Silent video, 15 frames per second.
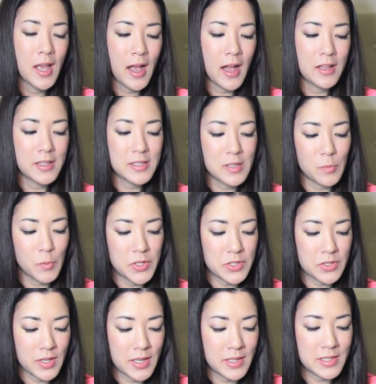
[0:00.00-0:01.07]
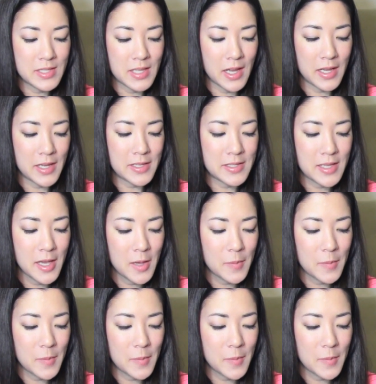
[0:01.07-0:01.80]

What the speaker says: Alice in Wonderland size,